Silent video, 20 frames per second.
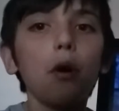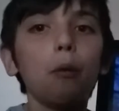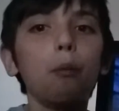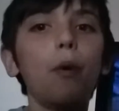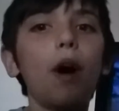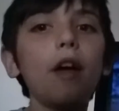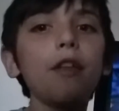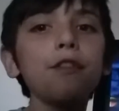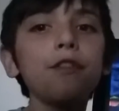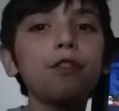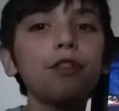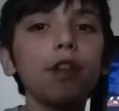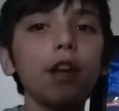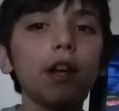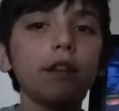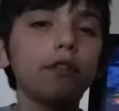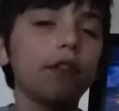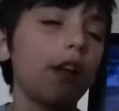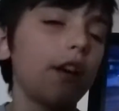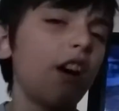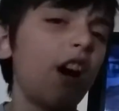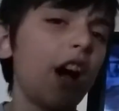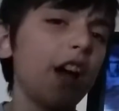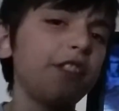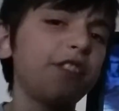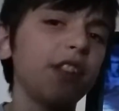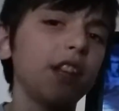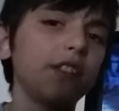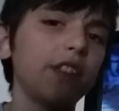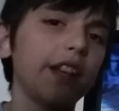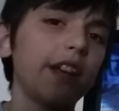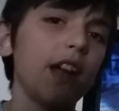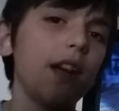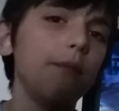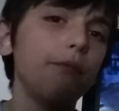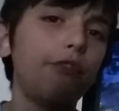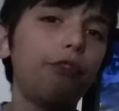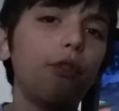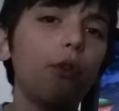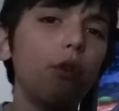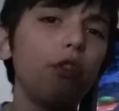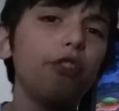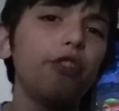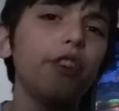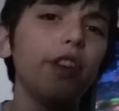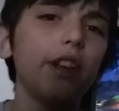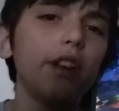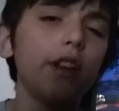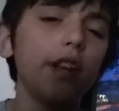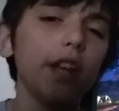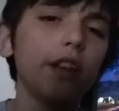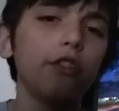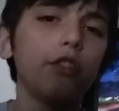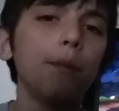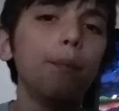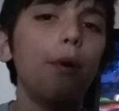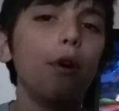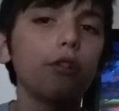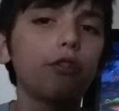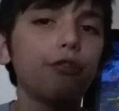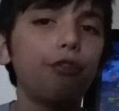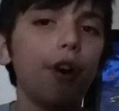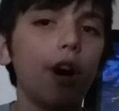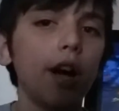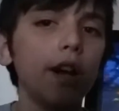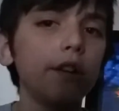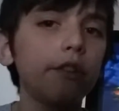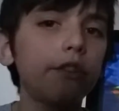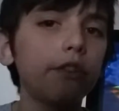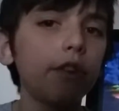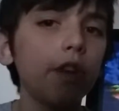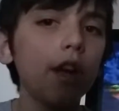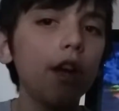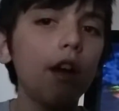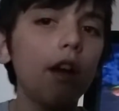One thing that I think the game flaws in is the boss fights.